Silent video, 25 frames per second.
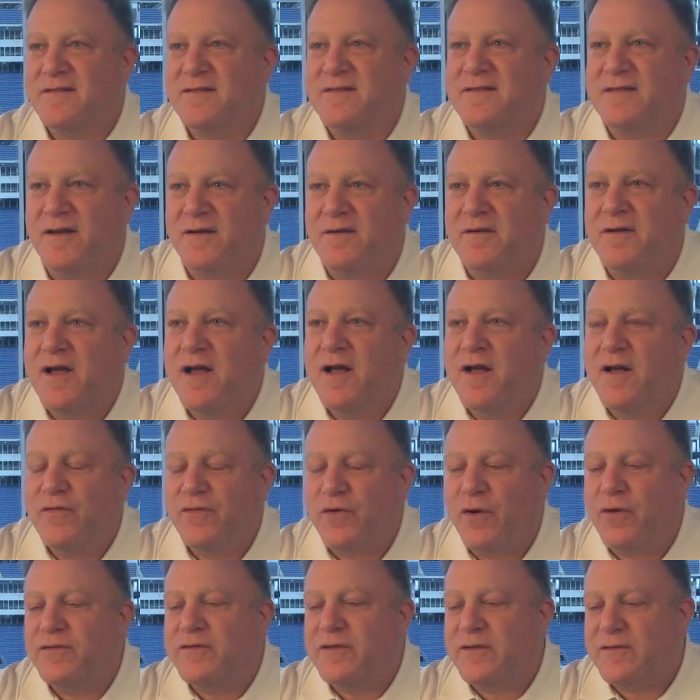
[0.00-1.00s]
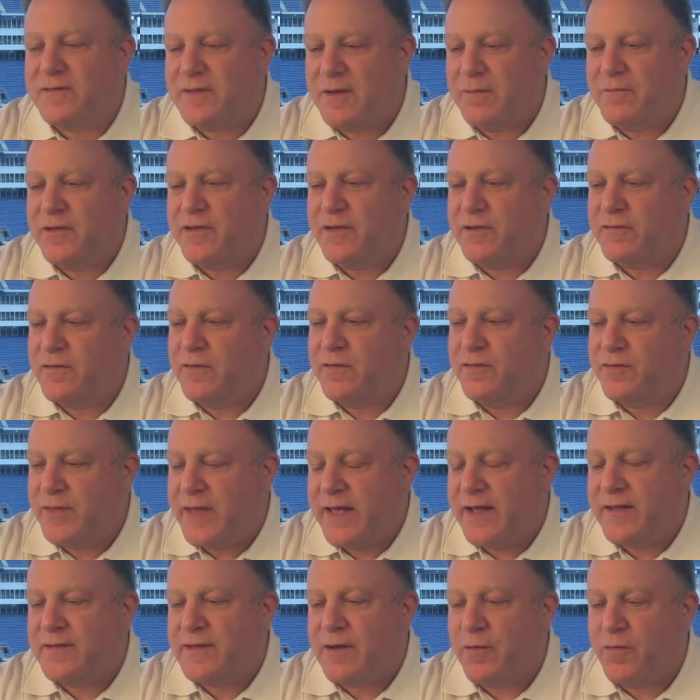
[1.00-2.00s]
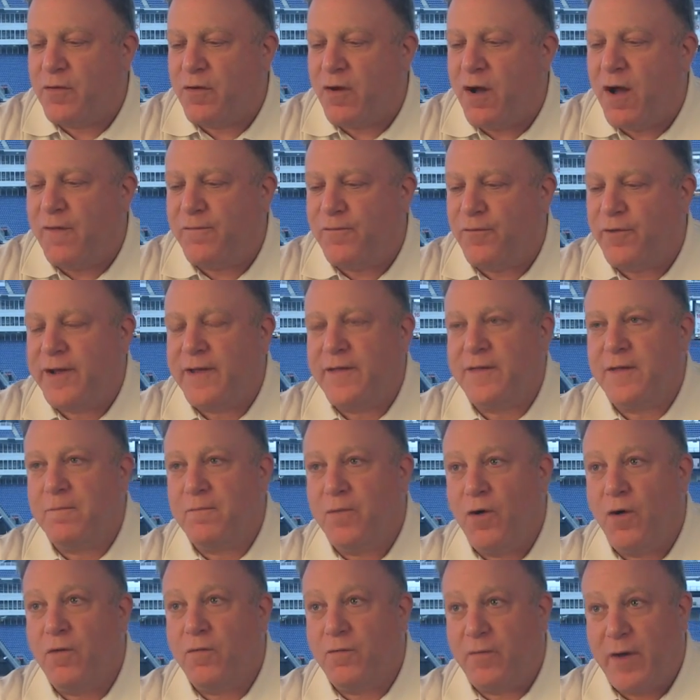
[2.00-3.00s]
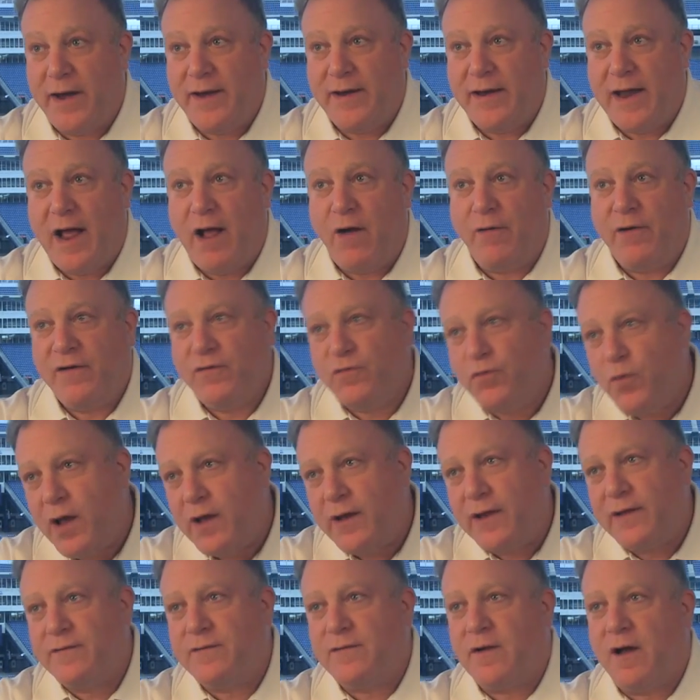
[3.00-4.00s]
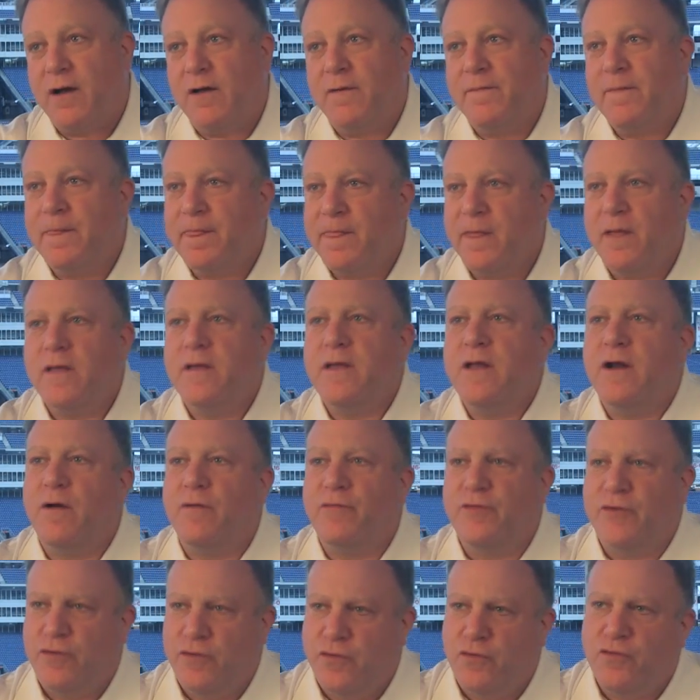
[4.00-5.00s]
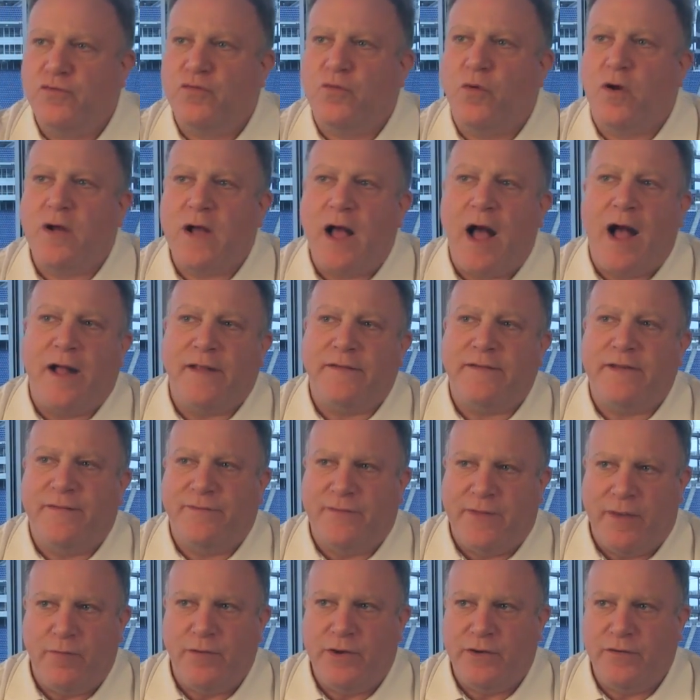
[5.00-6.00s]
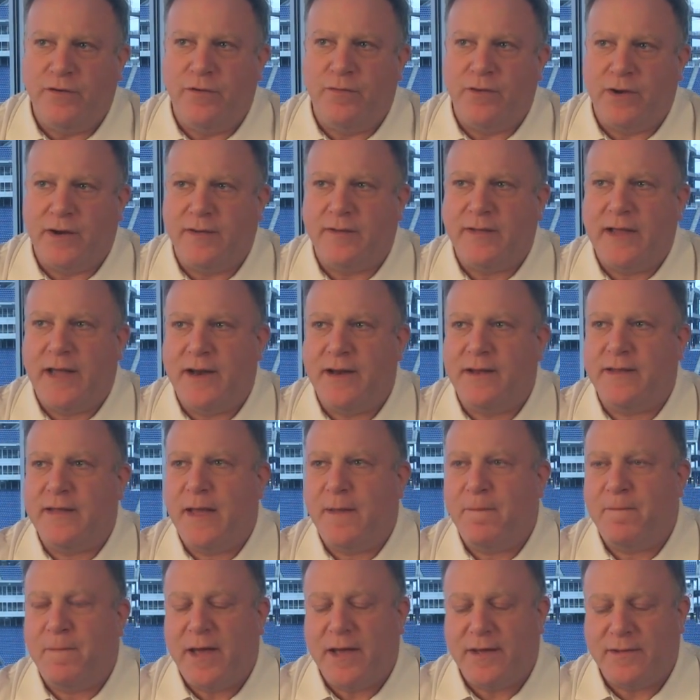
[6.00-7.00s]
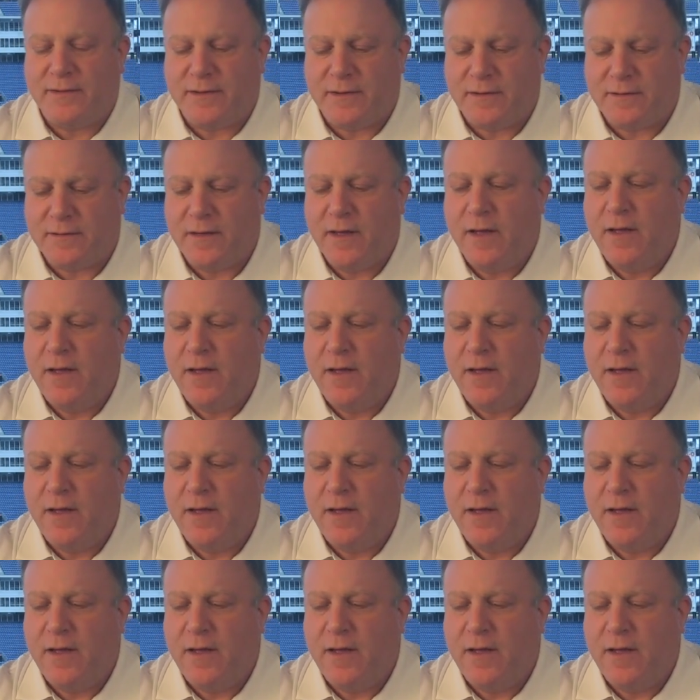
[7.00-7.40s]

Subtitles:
So those are some of the things that we're offering in the bowl right now, as well as our the usual content that we do on a day-to-day basis.